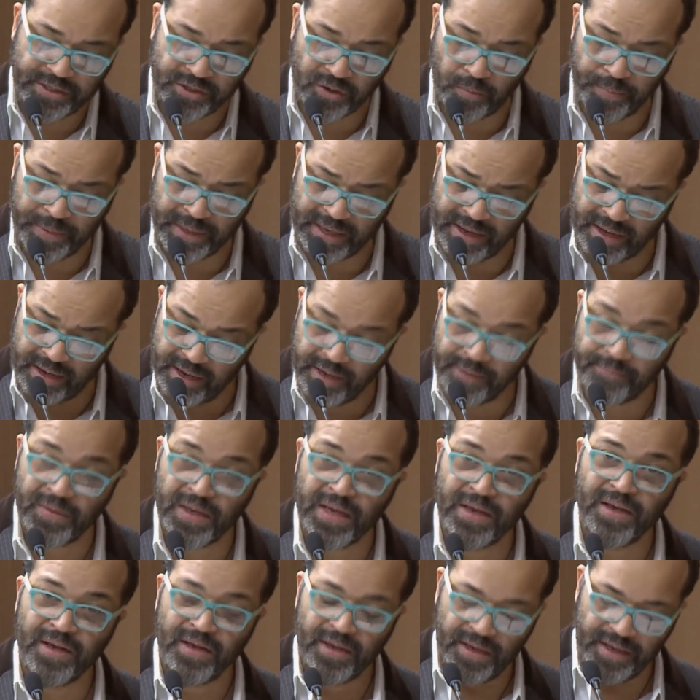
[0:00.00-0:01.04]
So beginning
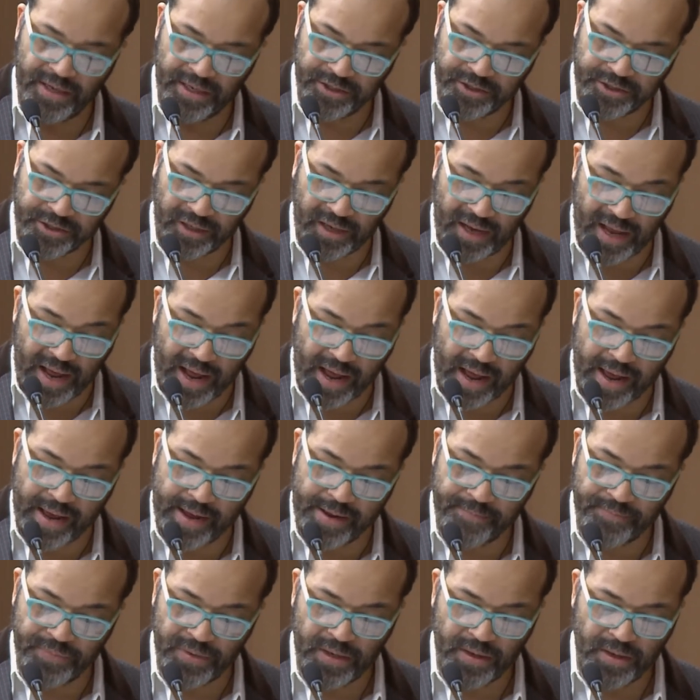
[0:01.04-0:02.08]
in
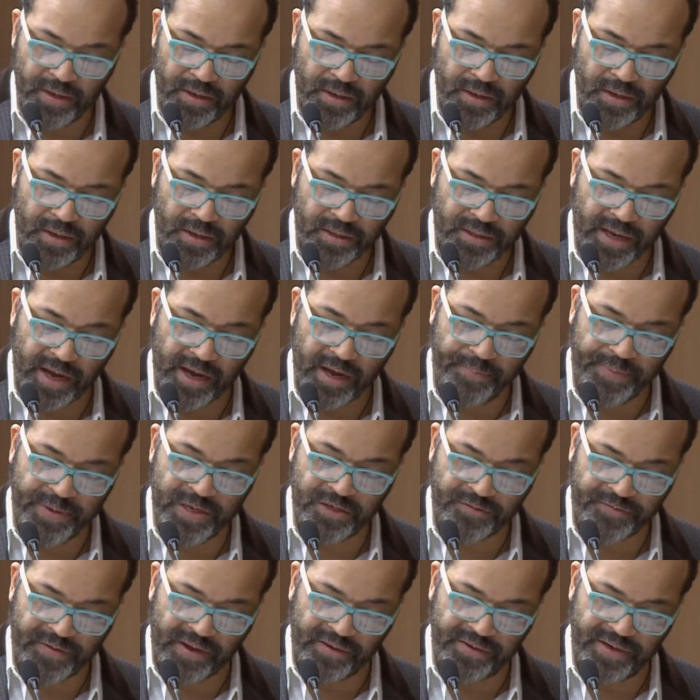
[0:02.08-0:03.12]
July, TAIA
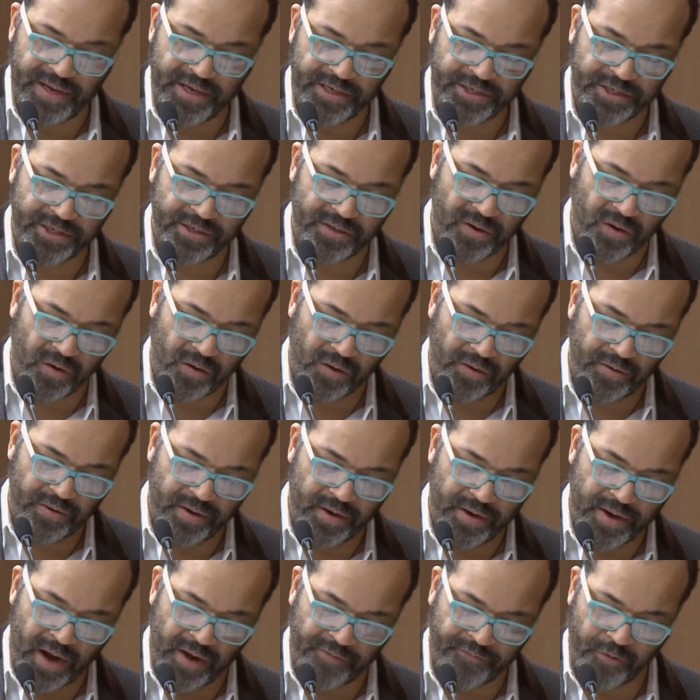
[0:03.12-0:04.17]
Peace Foundation, our
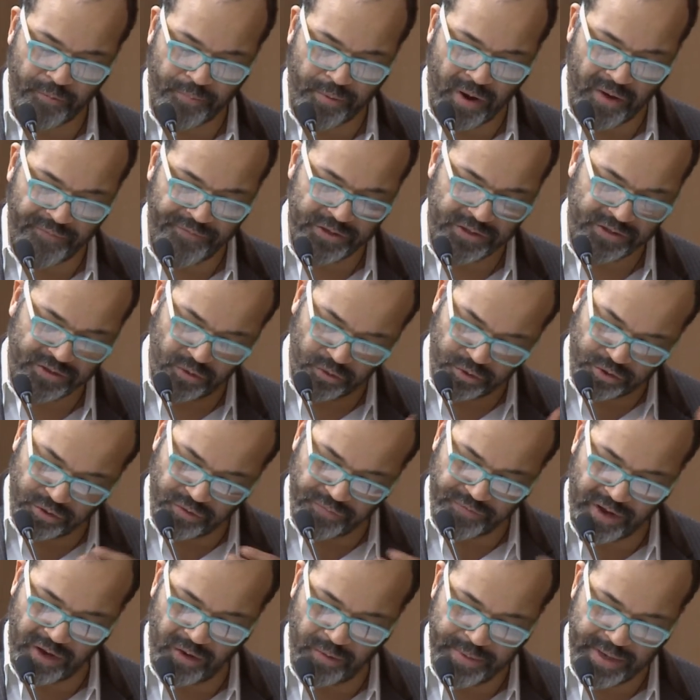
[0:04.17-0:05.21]
not-for-profit social
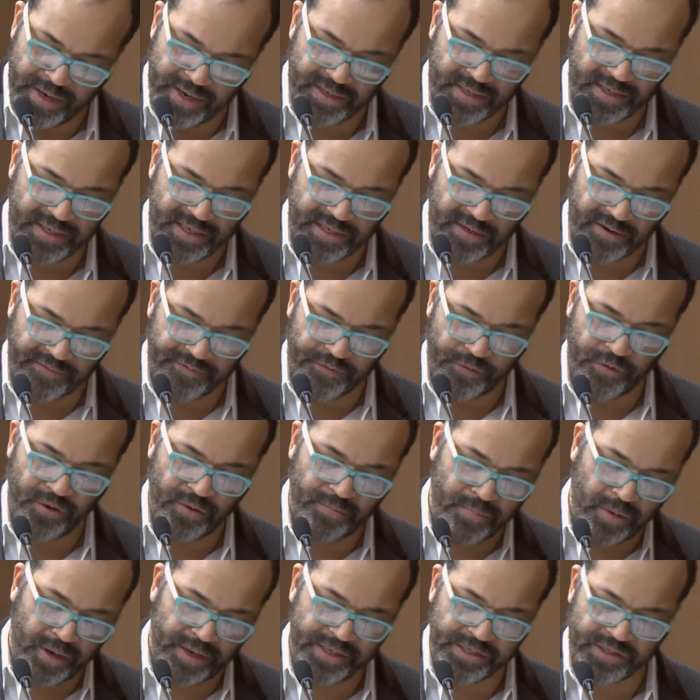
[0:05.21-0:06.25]
development entity,
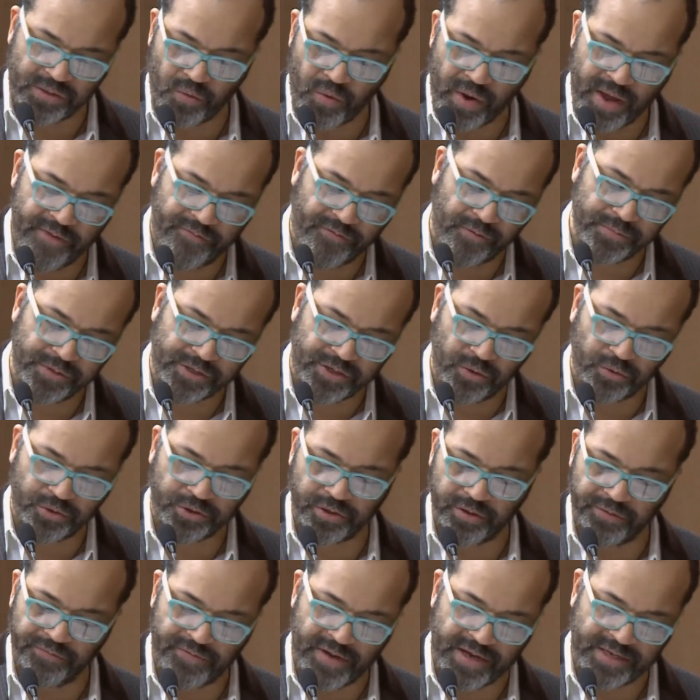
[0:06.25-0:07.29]
diverted monies away from
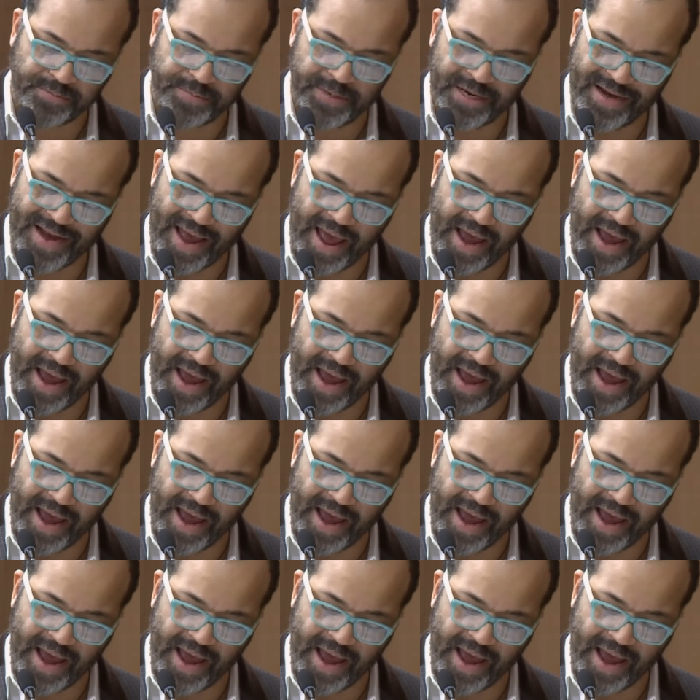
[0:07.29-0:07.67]
social investment in